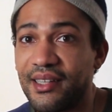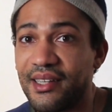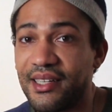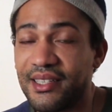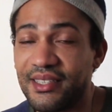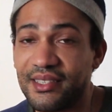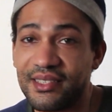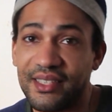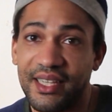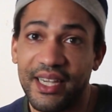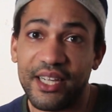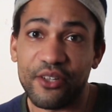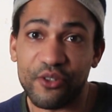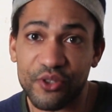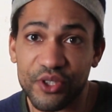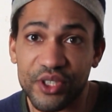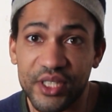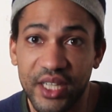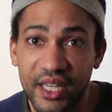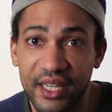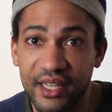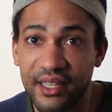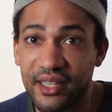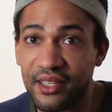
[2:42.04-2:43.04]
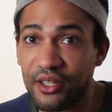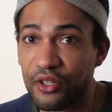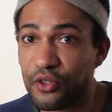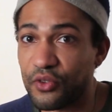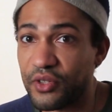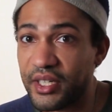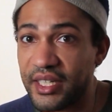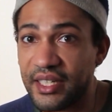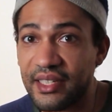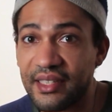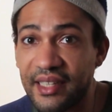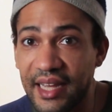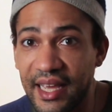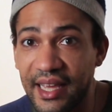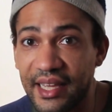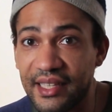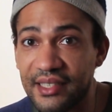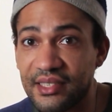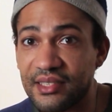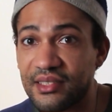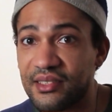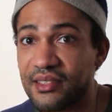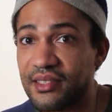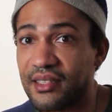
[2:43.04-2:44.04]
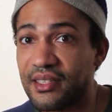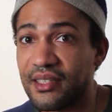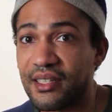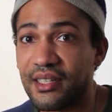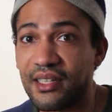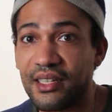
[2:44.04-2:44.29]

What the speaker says: It's interesting, green taste,